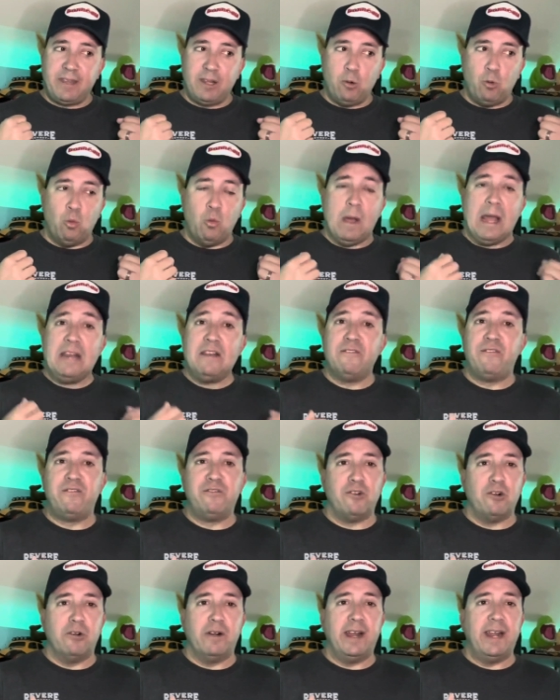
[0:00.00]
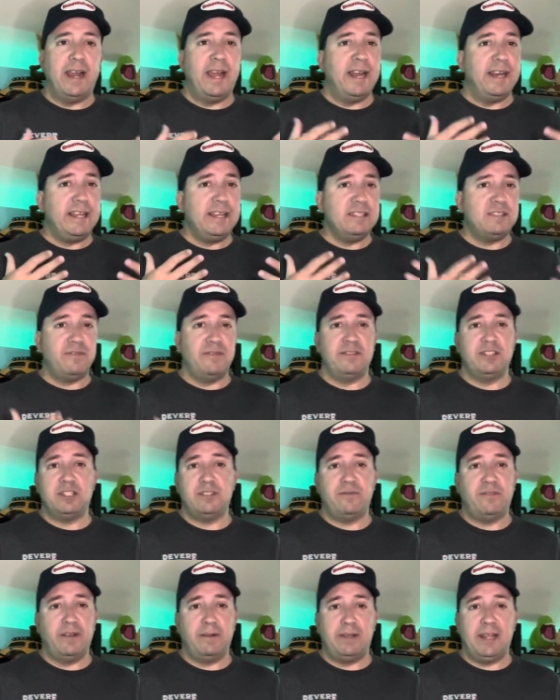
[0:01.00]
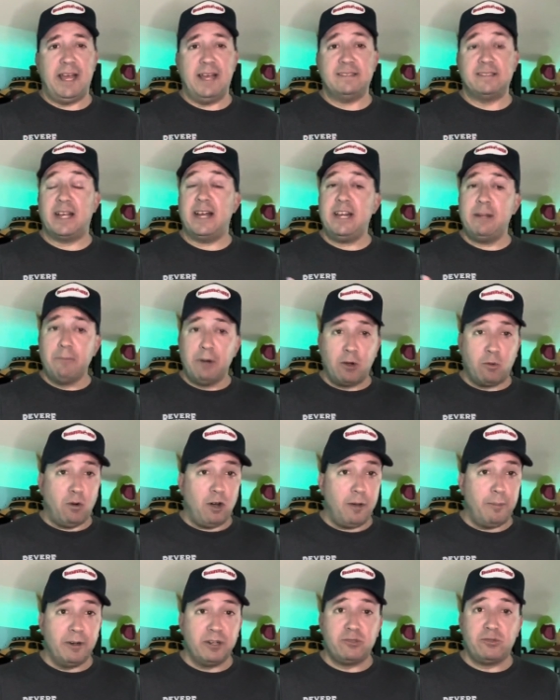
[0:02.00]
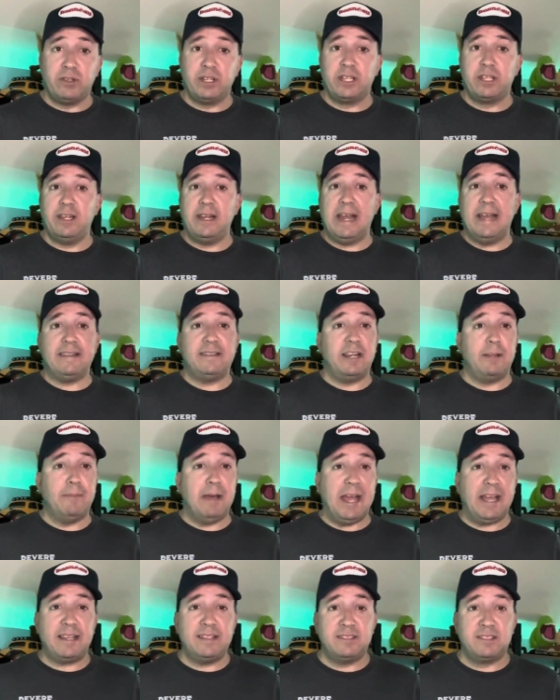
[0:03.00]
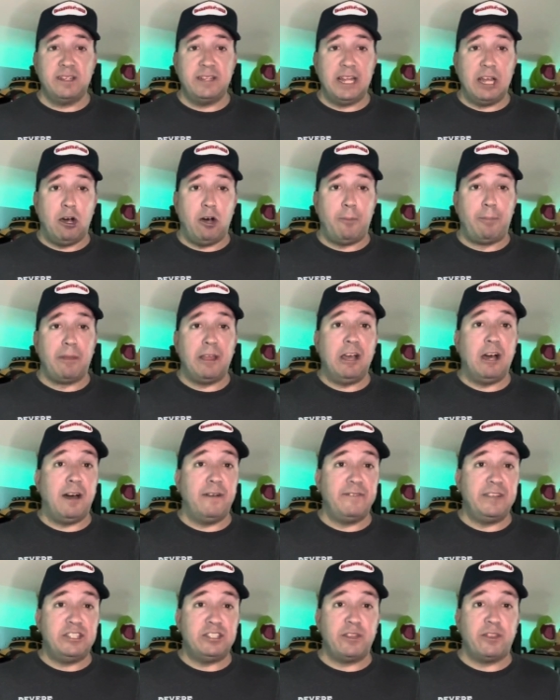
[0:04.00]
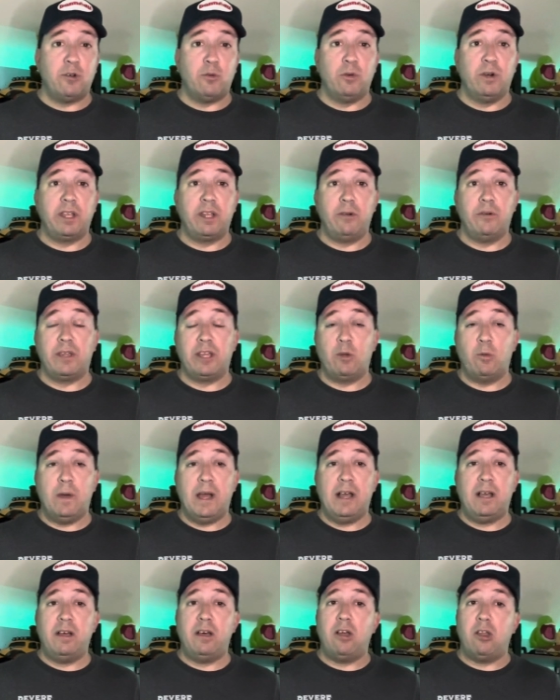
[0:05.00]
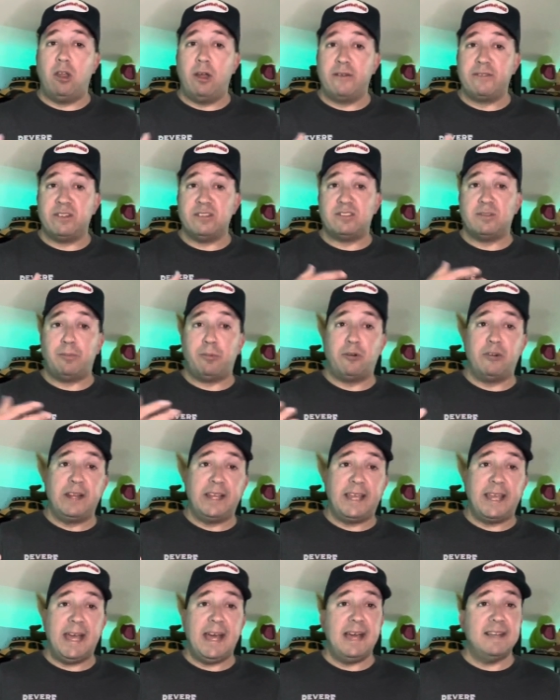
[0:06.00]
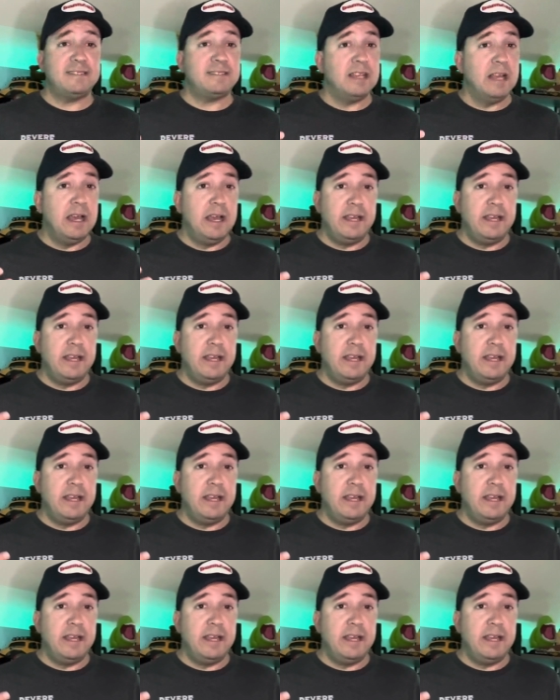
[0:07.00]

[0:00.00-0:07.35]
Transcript: went for it, and he's fantastic. I think Mark Wahlberg's really good. Anthony Mackie's good. They all play off each other really, really well, along with the supporting cast.